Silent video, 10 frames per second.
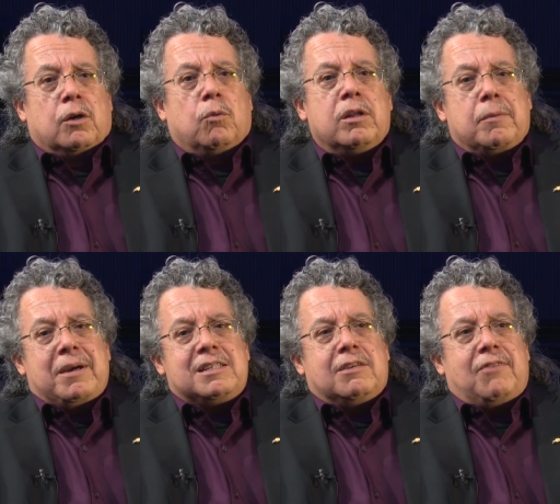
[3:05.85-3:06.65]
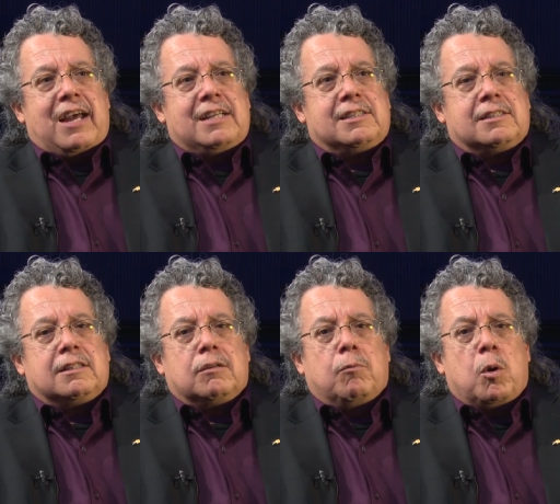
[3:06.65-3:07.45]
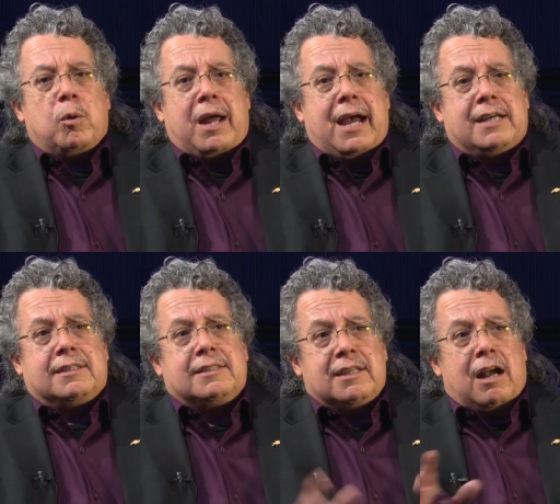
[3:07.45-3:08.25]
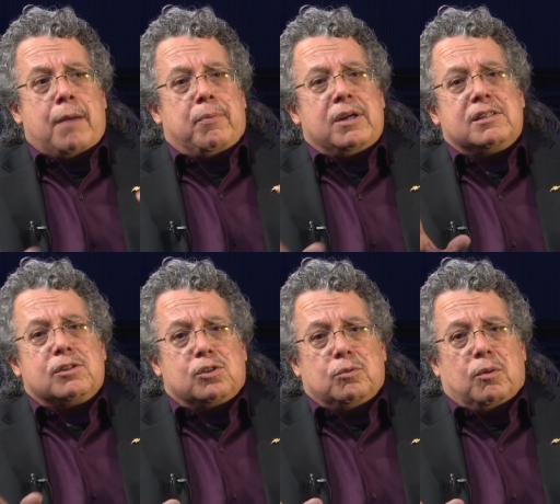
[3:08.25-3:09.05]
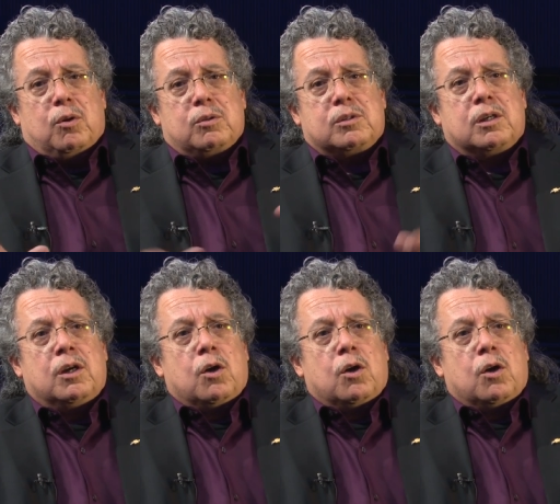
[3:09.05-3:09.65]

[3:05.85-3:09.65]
One of the best advantages that the Volt has is it operates in two modes